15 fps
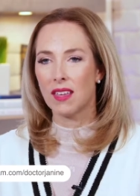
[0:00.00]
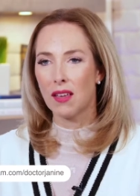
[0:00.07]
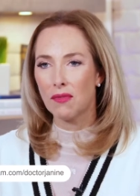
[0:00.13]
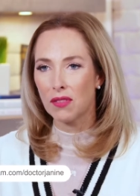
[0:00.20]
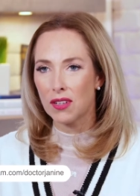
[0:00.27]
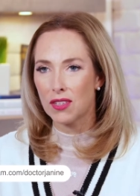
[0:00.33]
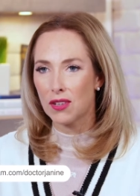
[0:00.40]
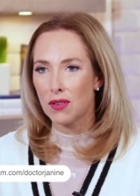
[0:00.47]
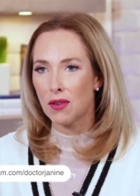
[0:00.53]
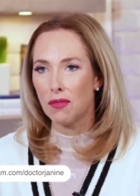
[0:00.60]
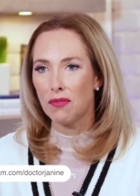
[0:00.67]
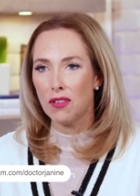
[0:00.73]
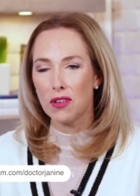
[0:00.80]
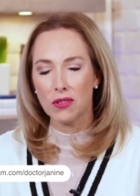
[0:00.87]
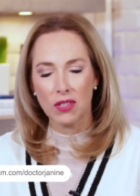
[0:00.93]
safely do a
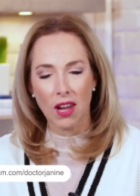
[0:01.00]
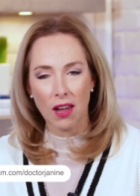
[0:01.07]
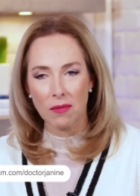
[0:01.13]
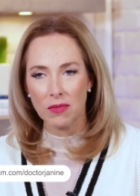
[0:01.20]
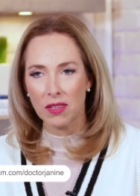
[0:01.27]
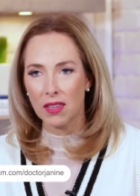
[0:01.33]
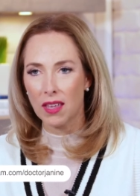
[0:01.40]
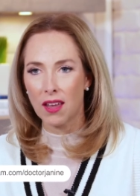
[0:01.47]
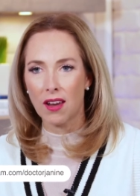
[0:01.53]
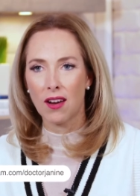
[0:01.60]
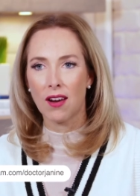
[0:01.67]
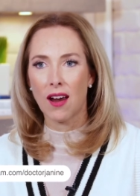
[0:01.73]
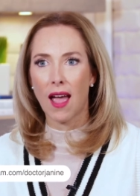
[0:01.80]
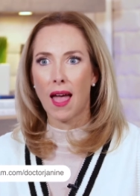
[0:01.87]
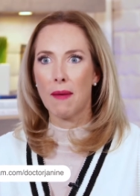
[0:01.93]
few times a
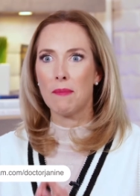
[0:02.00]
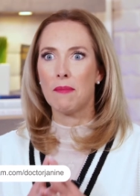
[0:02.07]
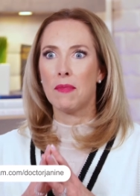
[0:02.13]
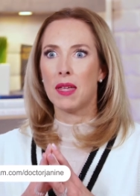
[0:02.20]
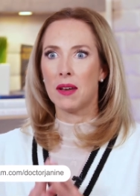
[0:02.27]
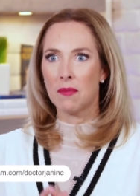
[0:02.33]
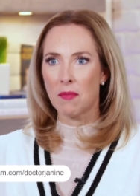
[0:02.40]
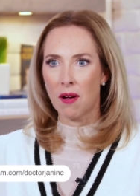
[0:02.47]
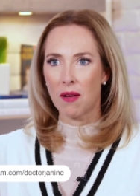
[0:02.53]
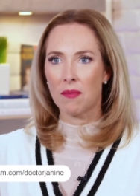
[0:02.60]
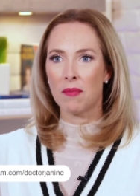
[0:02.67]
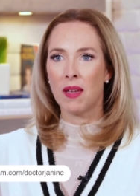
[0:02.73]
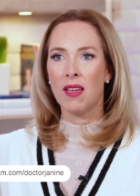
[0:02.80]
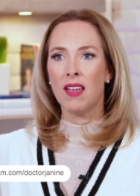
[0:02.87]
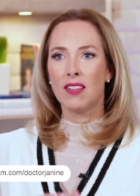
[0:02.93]
year at
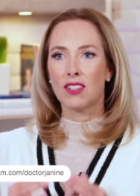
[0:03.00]
minimum